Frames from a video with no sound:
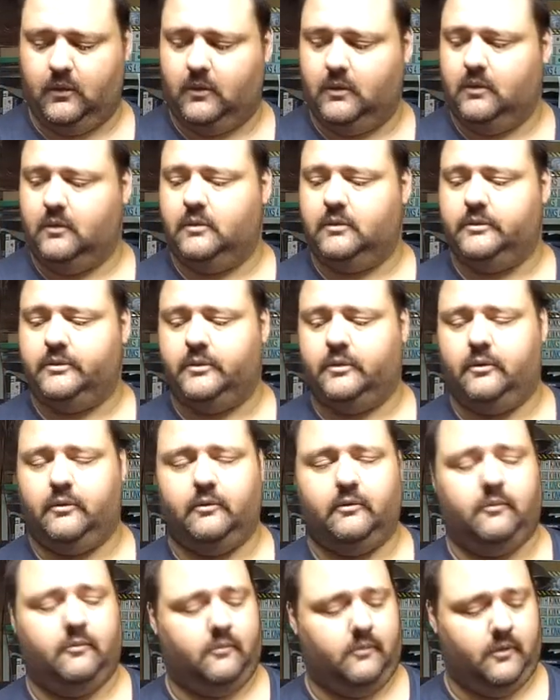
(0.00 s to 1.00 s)

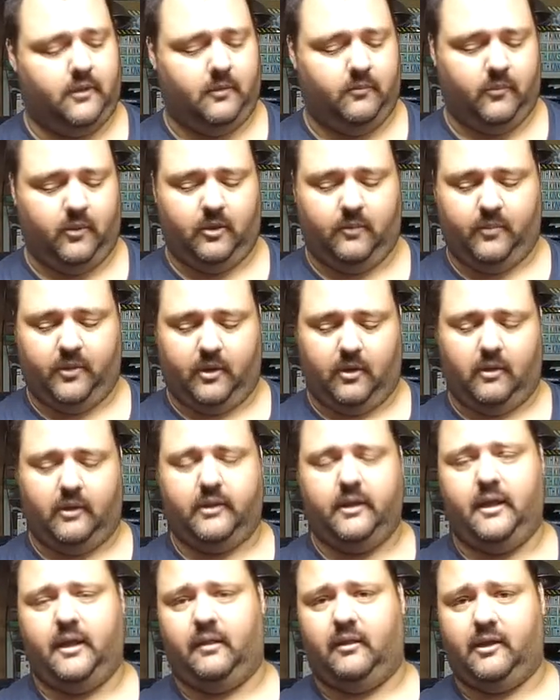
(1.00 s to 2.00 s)
So I'm going to put all
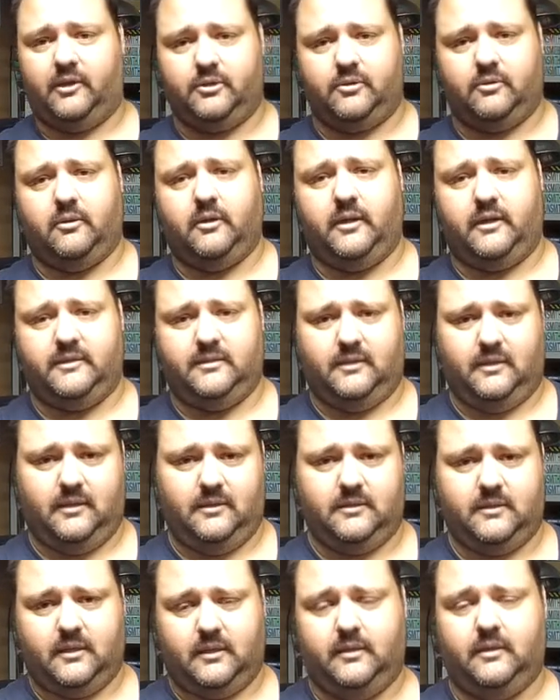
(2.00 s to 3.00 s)
the electronics
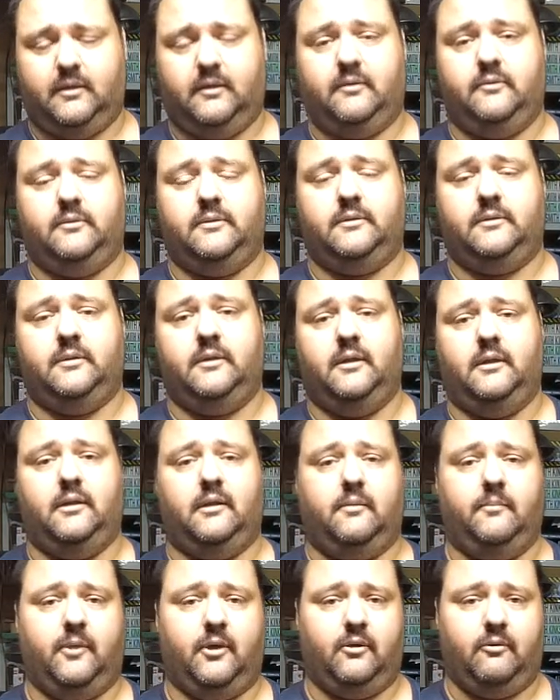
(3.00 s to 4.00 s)
inside the house, and then
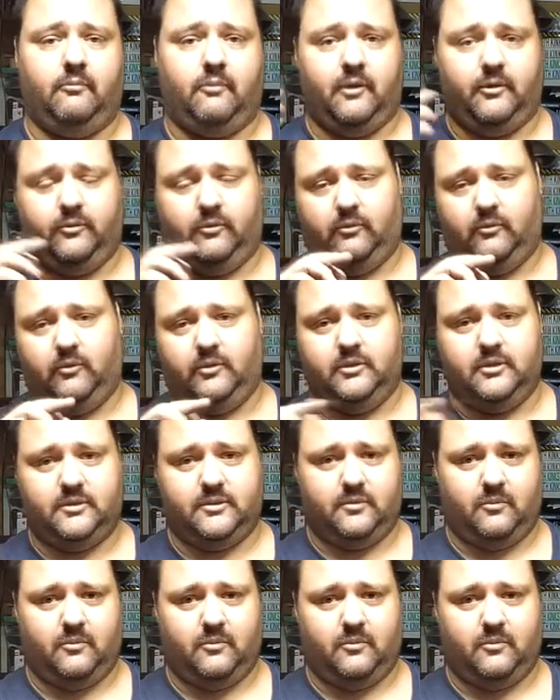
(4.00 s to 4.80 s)
I'm going to route just the